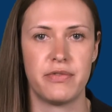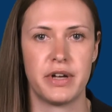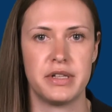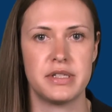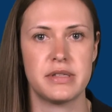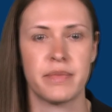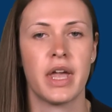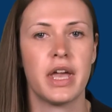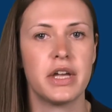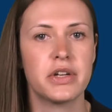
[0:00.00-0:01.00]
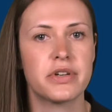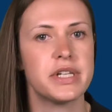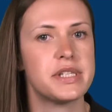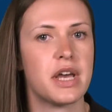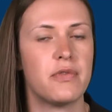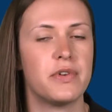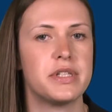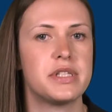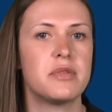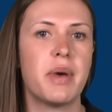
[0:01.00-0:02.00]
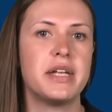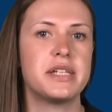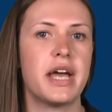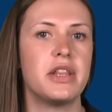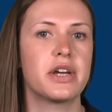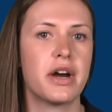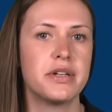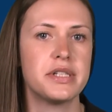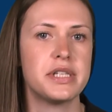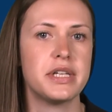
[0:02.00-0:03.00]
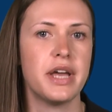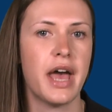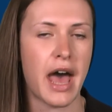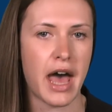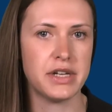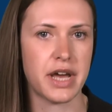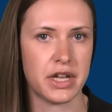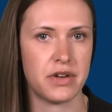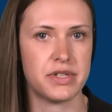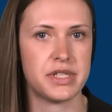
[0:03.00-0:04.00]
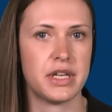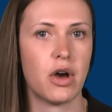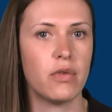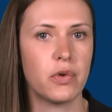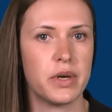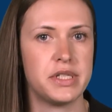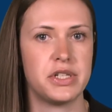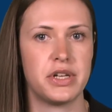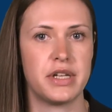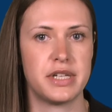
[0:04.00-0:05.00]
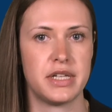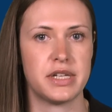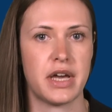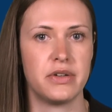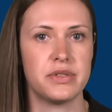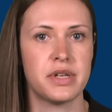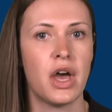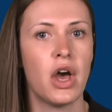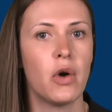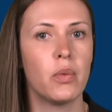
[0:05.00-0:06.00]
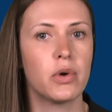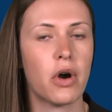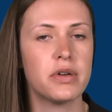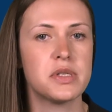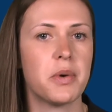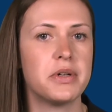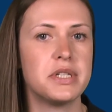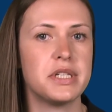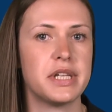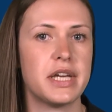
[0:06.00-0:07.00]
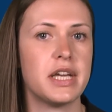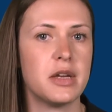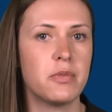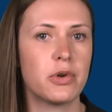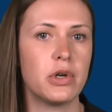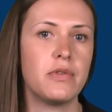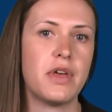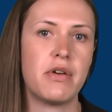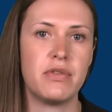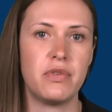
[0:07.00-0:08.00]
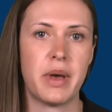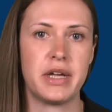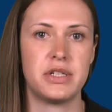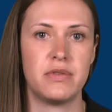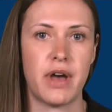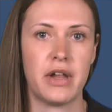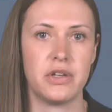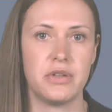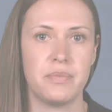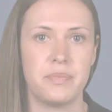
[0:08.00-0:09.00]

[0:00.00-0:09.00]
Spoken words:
funds. Increased efforts to maintain the currency and accuracy of questionnaire details will correspondingly improve their information value.